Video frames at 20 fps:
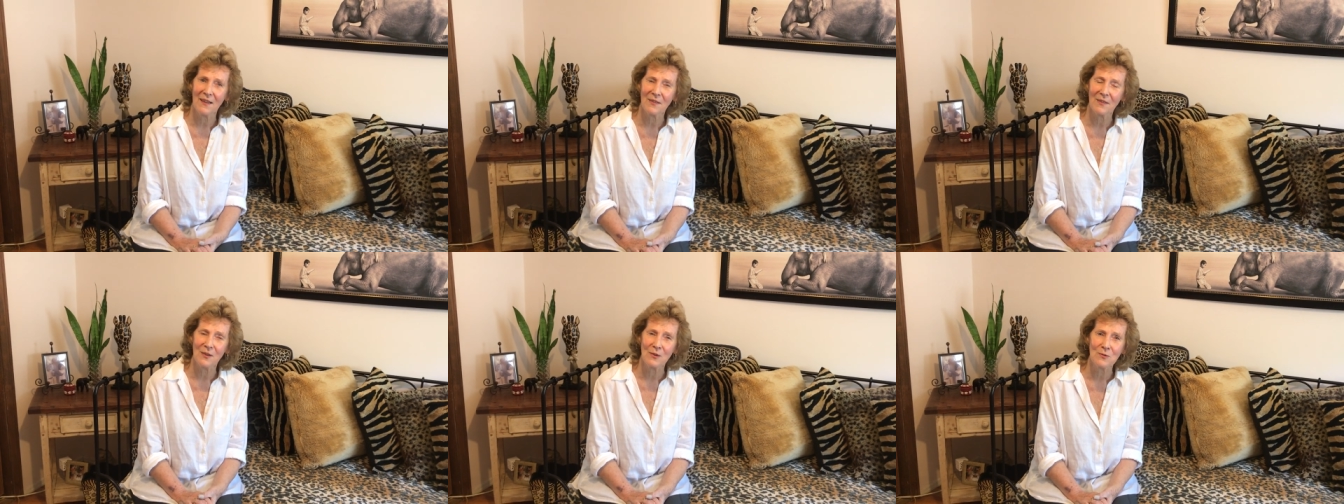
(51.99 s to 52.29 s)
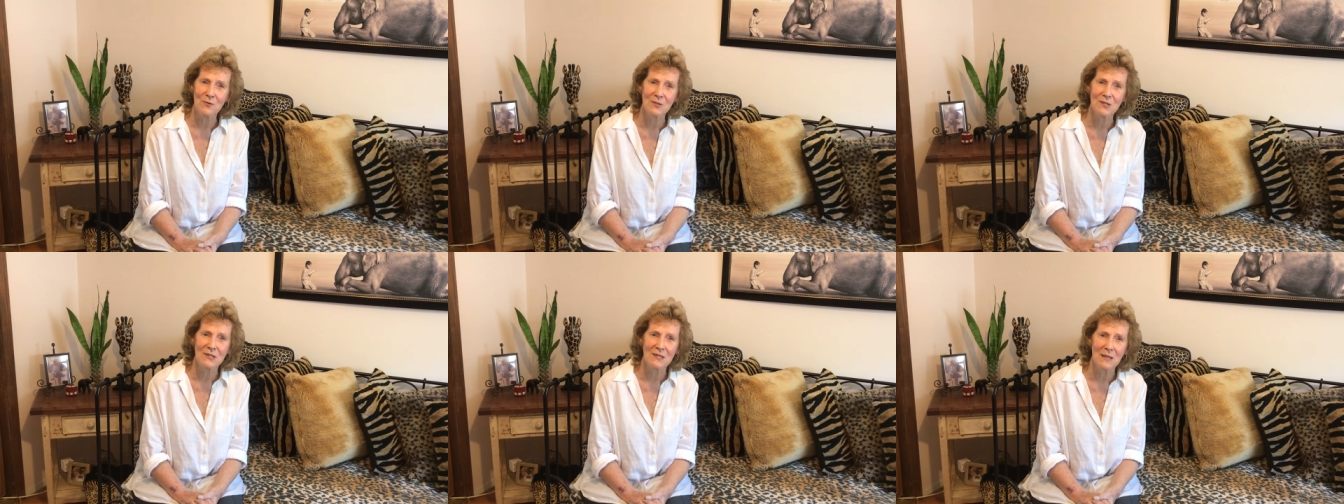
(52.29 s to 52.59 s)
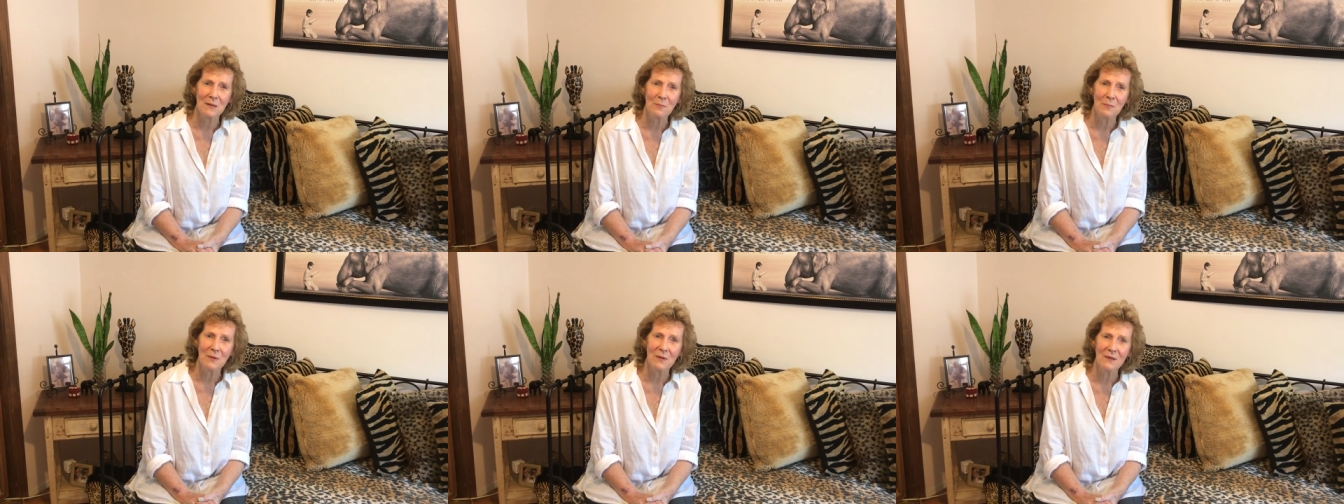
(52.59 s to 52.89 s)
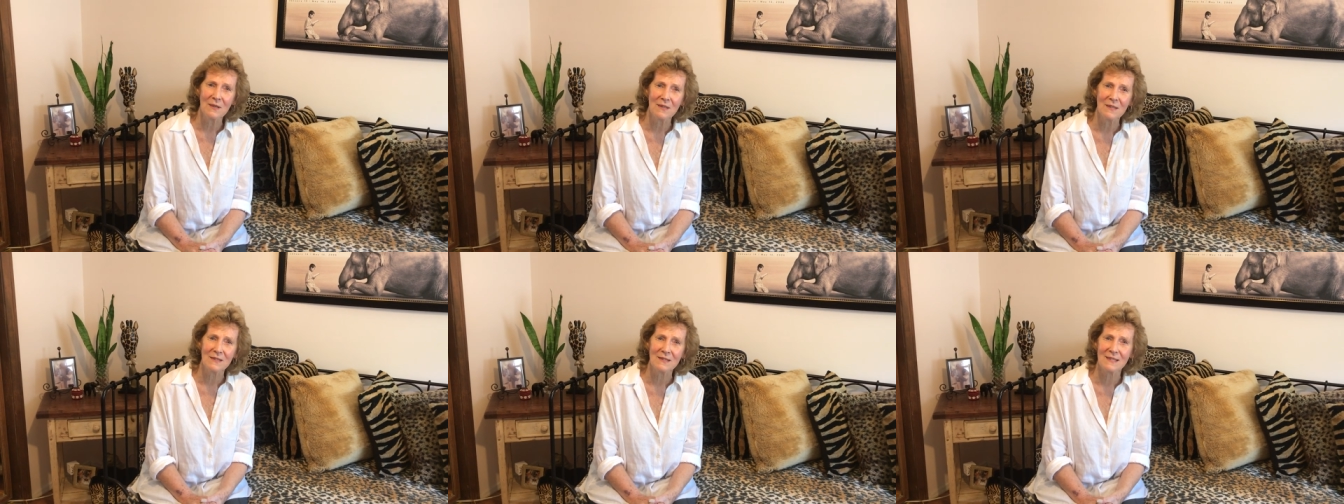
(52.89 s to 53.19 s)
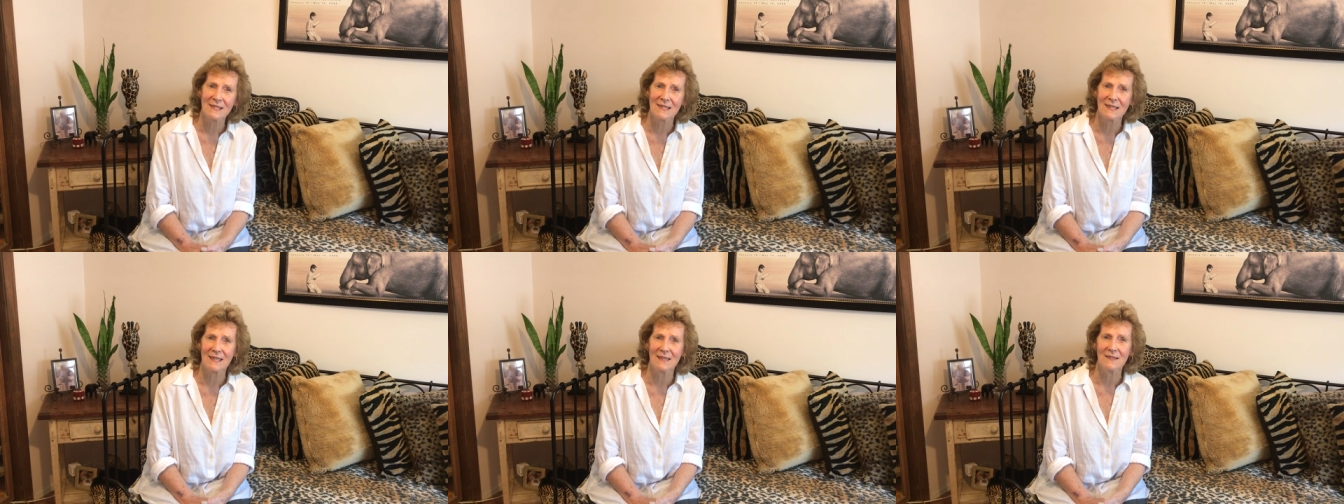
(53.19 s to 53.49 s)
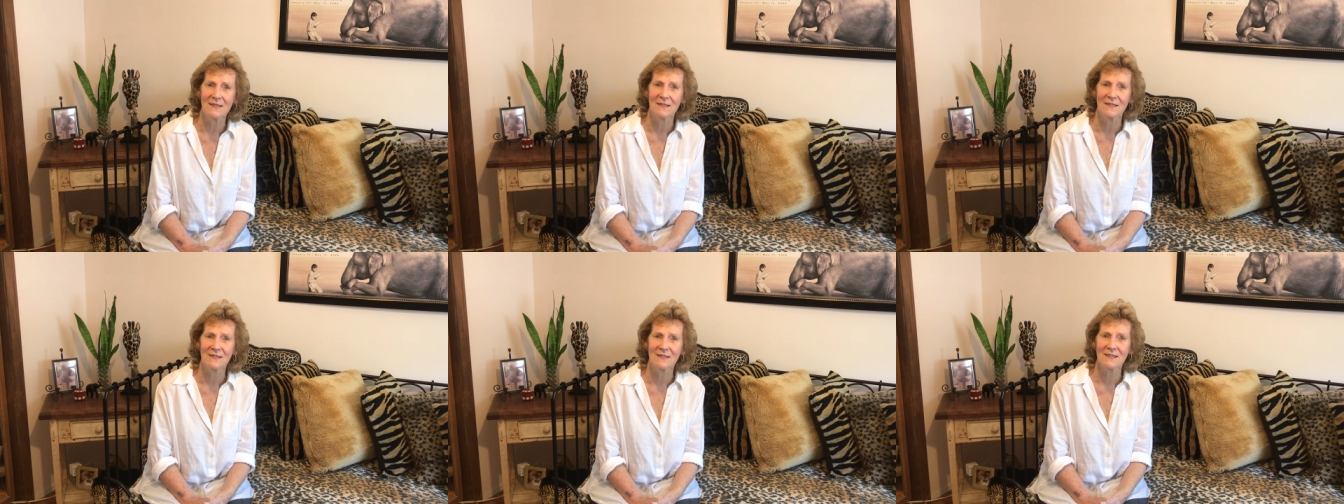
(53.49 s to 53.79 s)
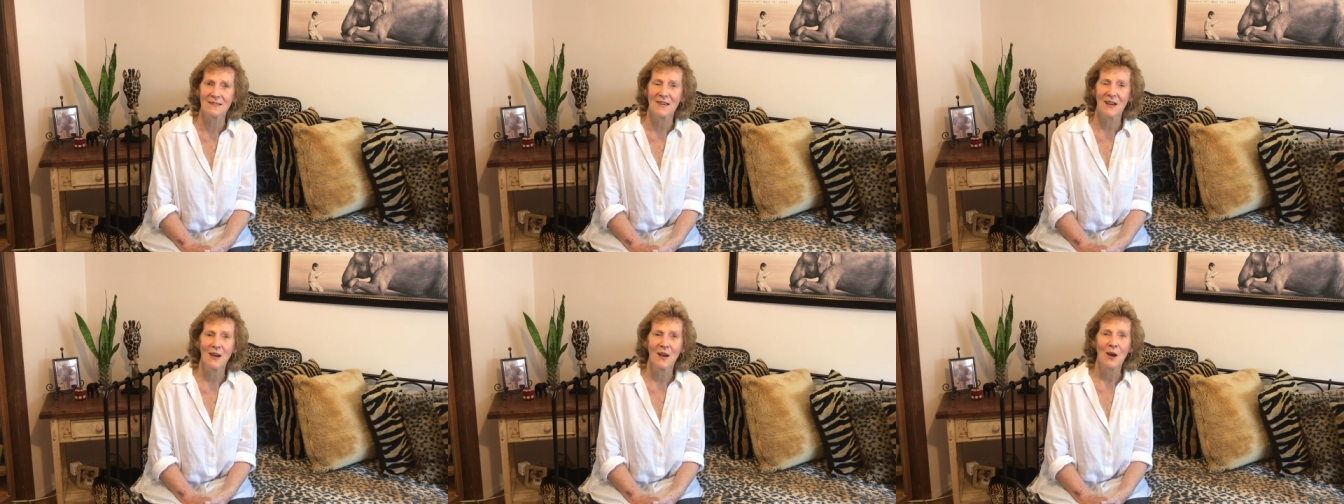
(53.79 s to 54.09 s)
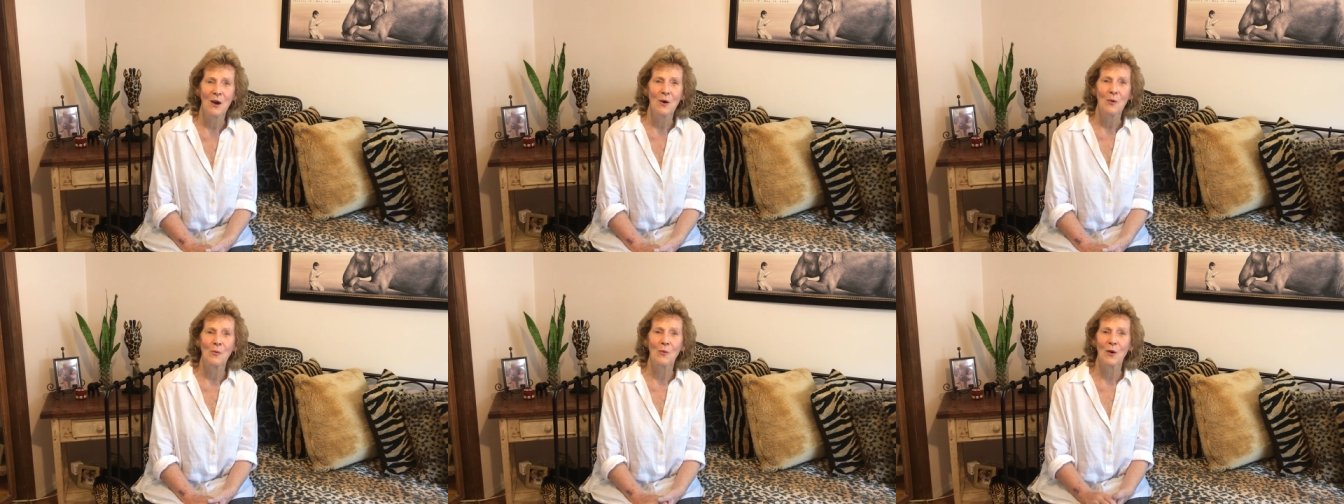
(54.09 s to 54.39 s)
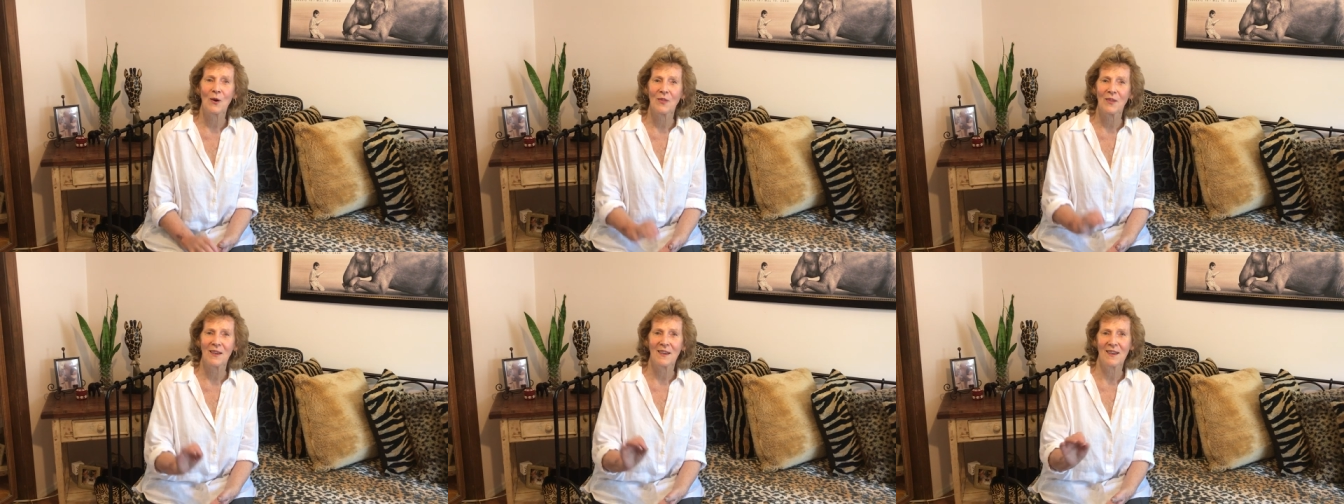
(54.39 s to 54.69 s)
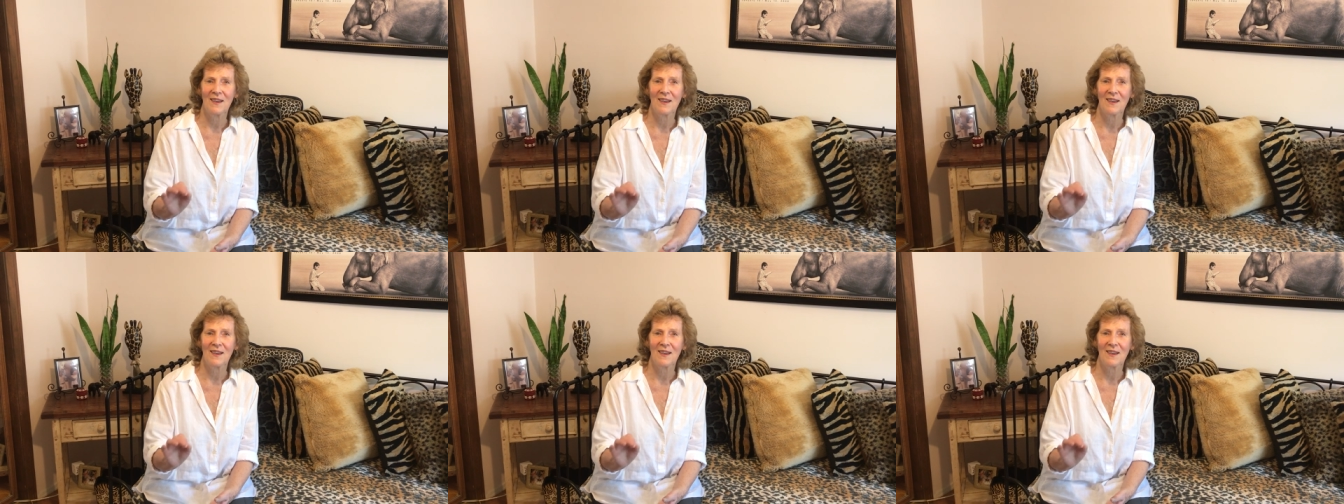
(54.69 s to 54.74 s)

that those simple little skills were the